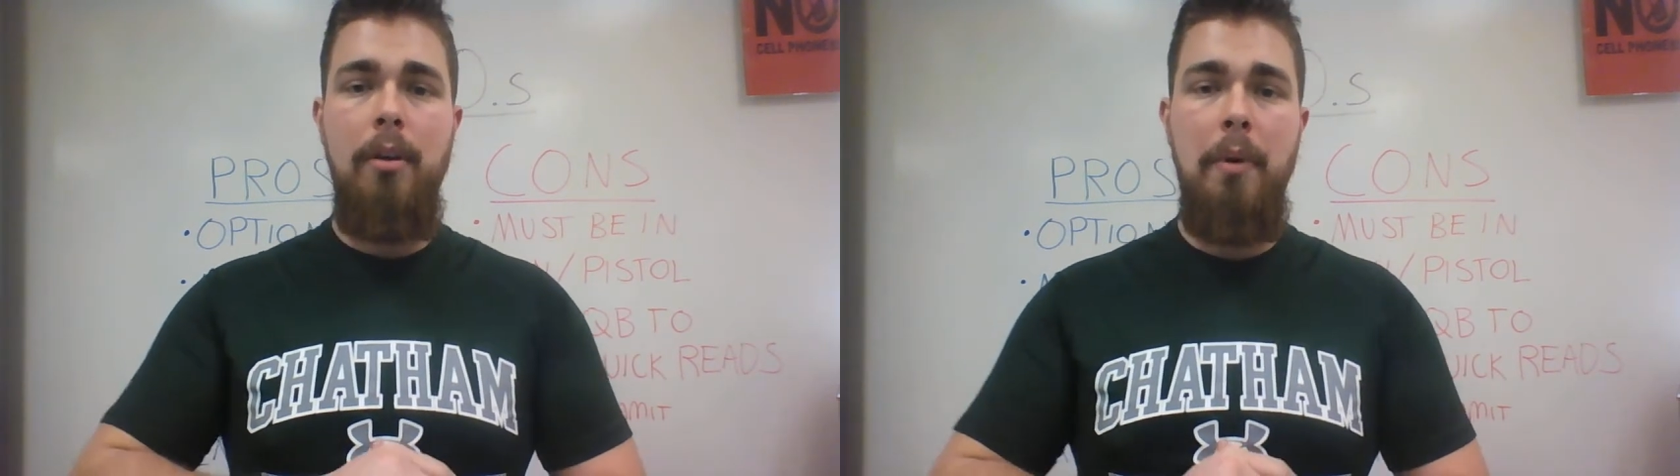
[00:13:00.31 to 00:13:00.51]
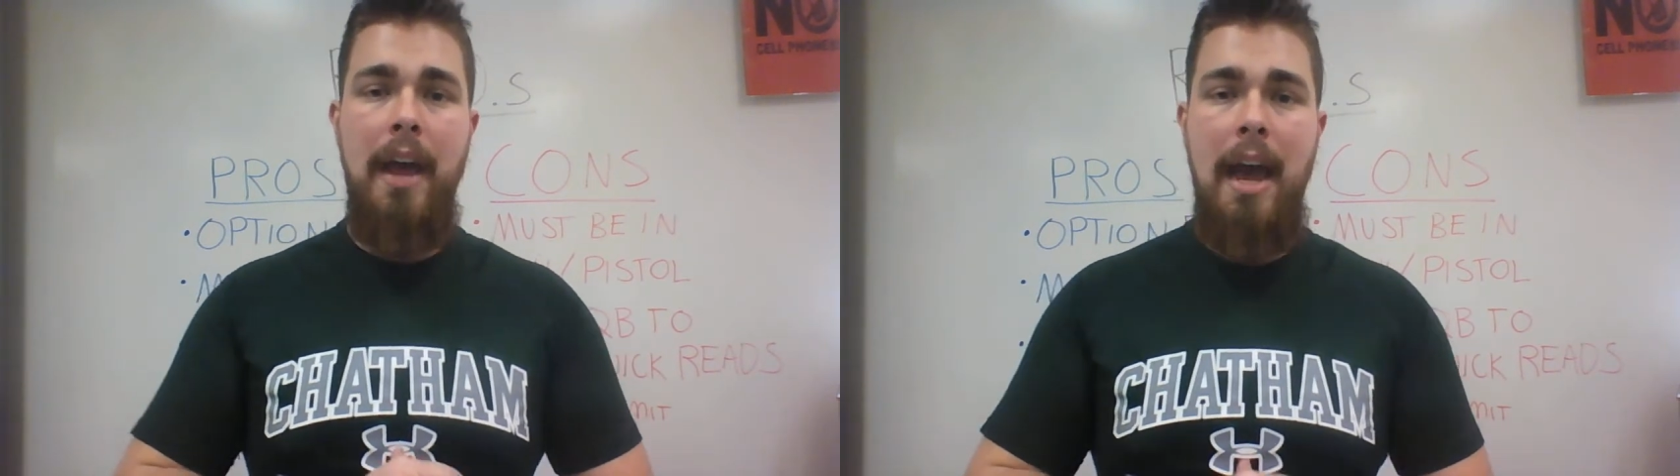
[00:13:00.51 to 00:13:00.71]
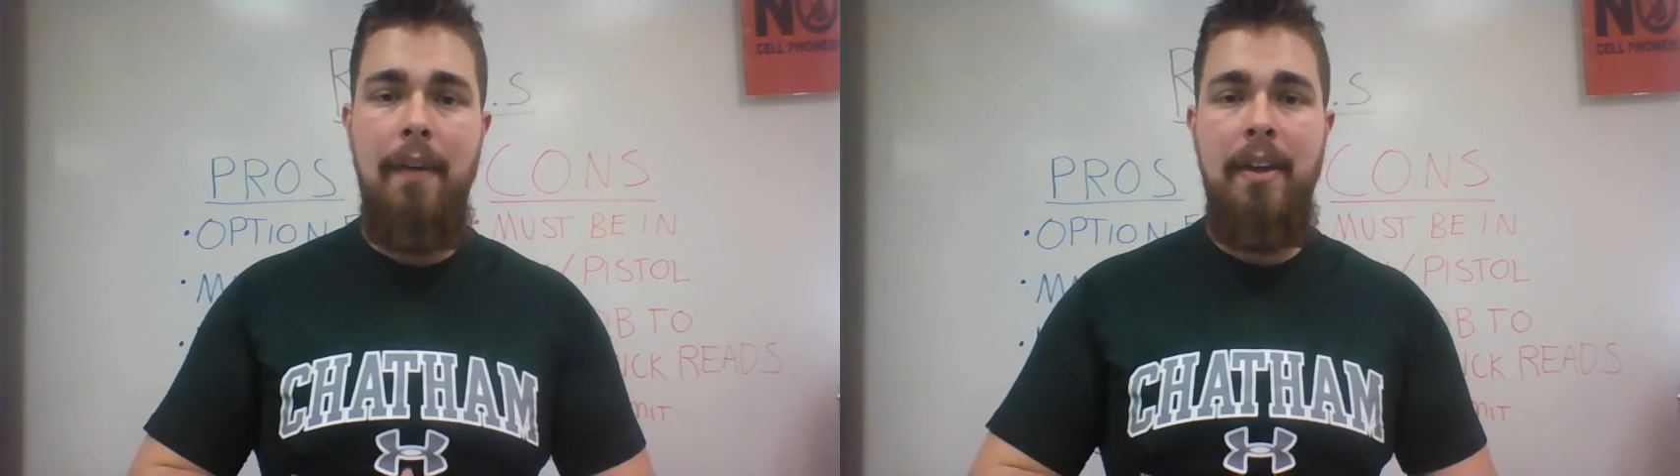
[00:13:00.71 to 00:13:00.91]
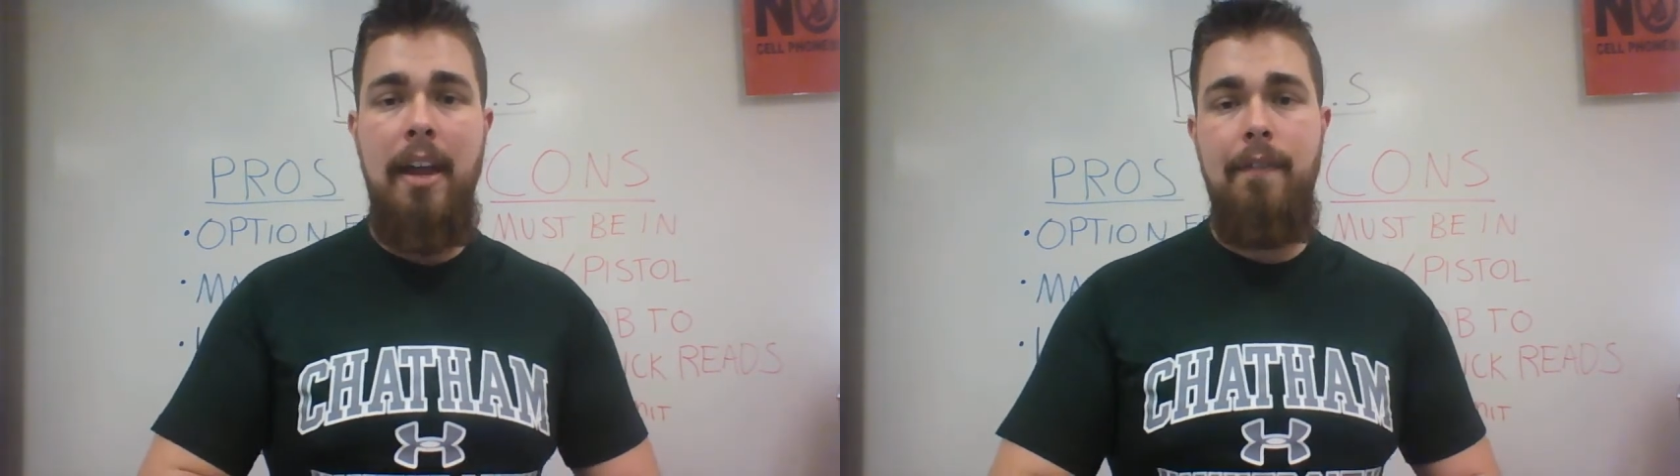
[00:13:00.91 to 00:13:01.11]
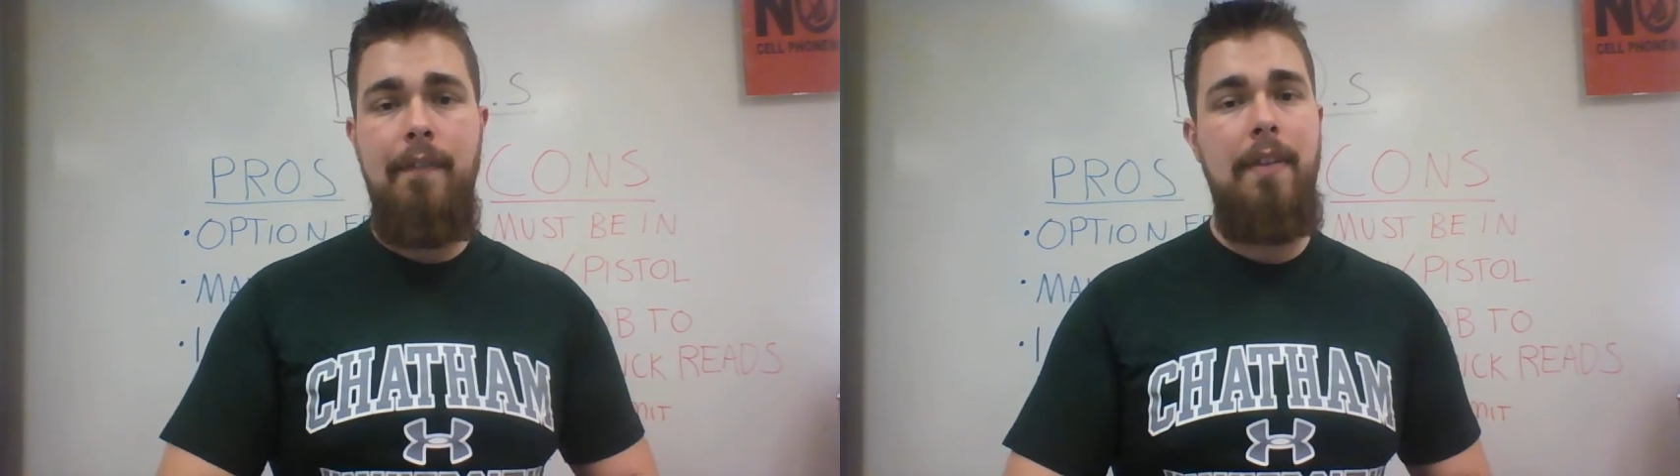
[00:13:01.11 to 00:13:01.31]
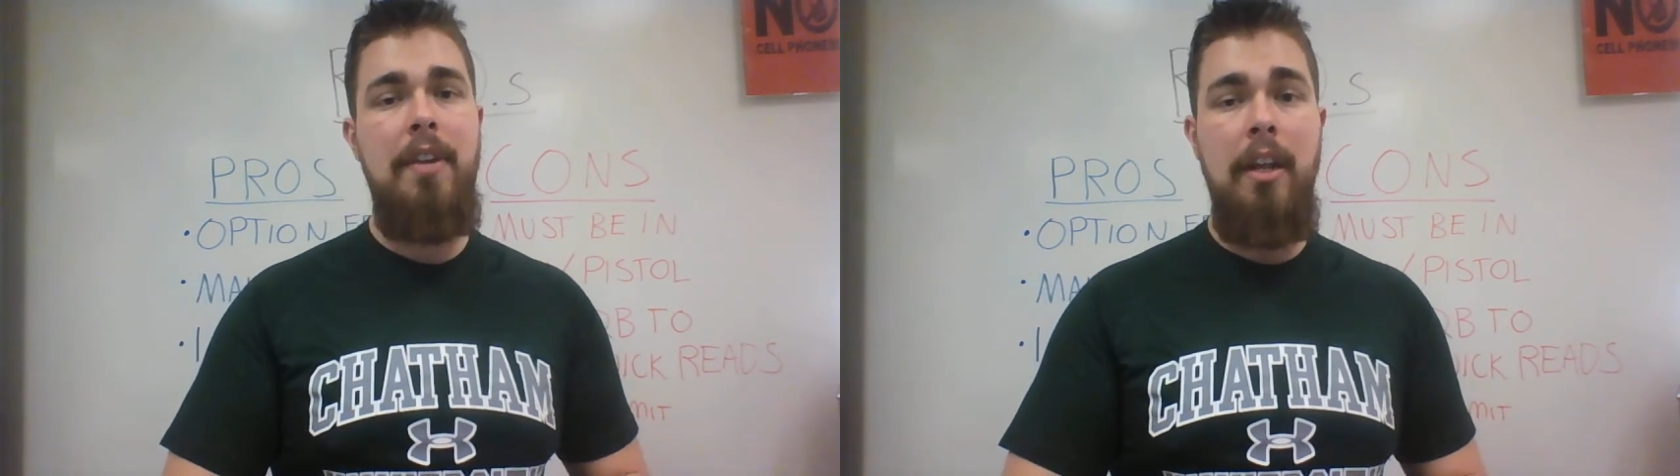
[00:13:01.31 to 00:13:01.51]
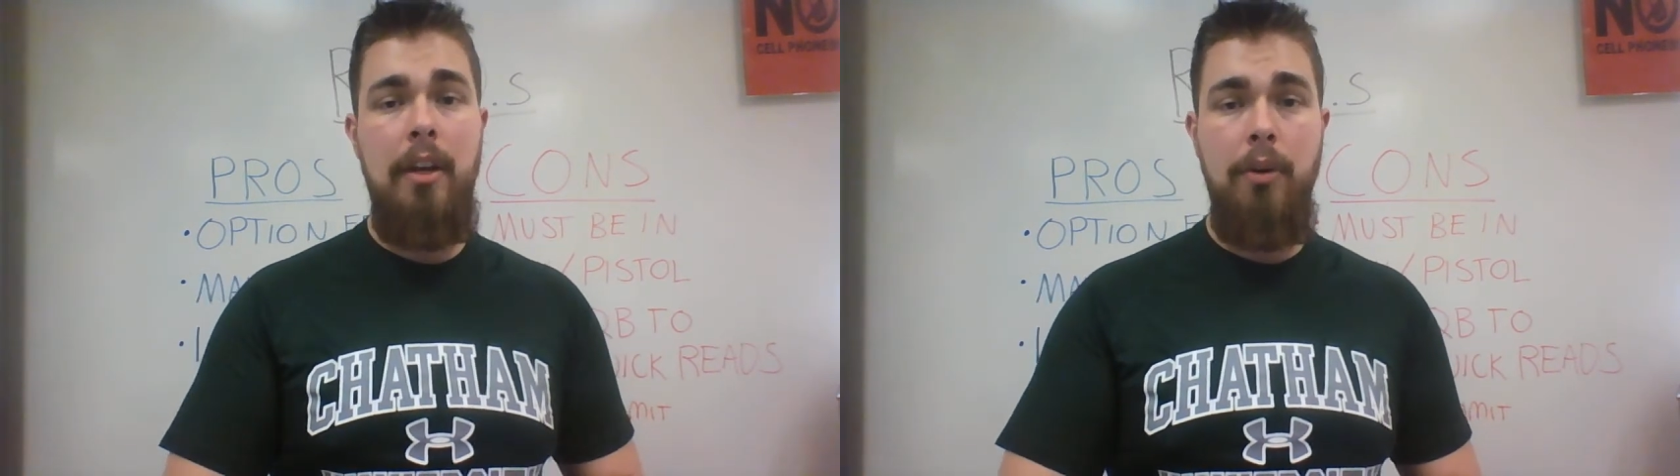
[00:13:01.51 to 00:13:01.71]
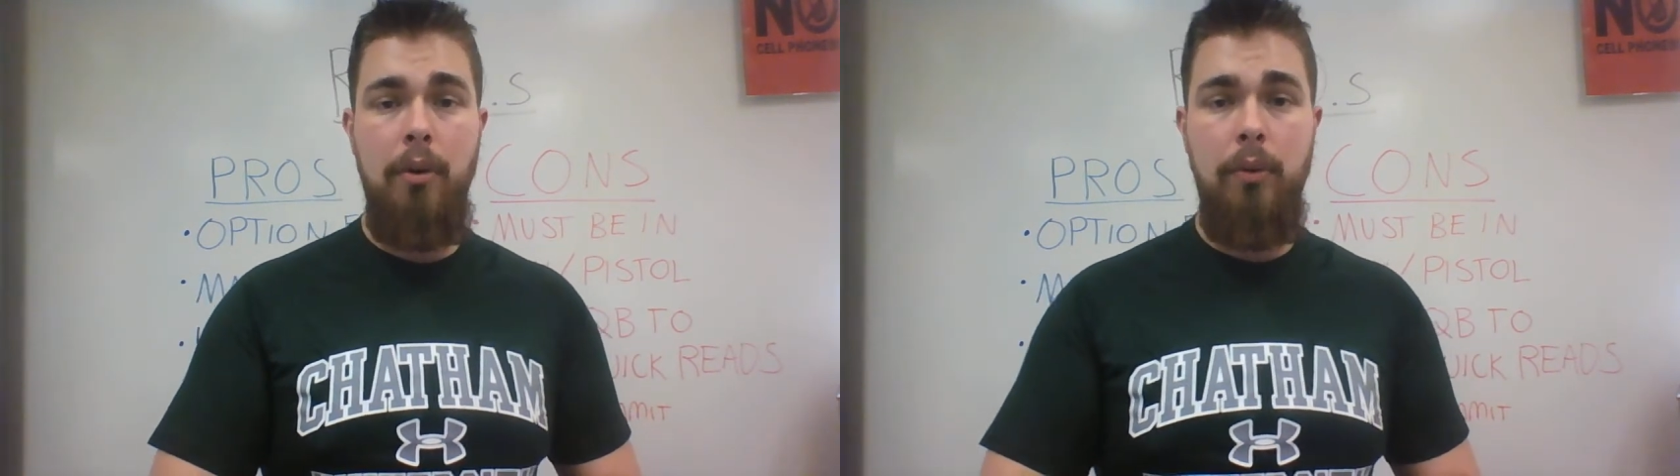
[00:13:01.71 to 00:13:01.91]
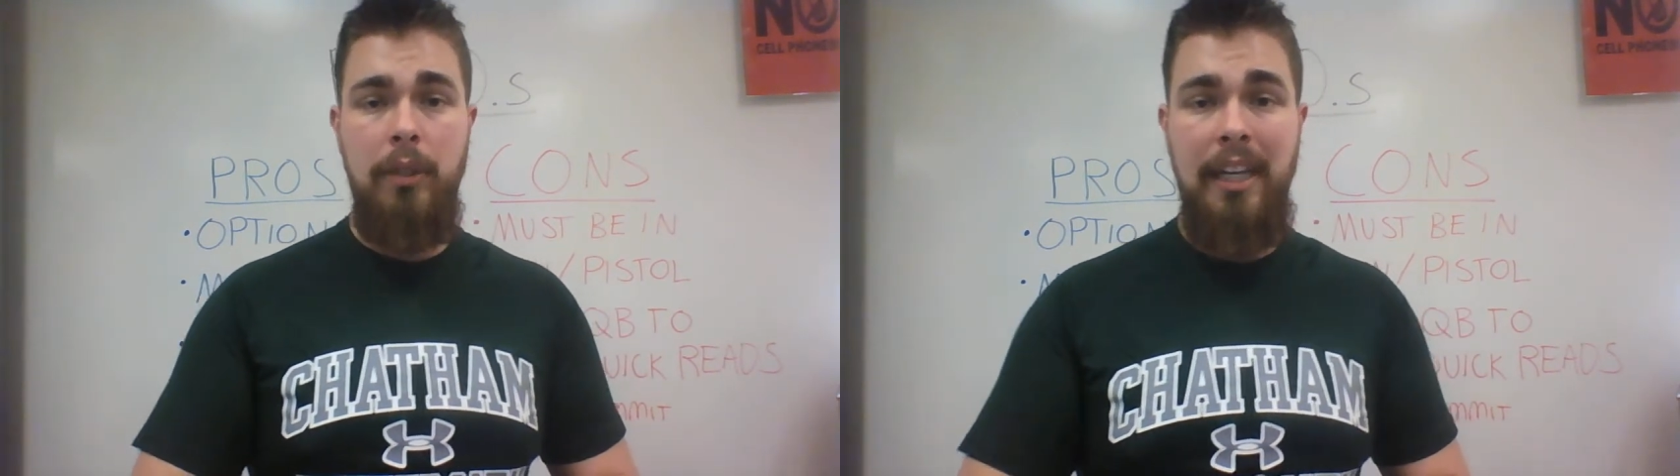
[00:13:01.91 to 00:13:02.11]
with having a 15-year-old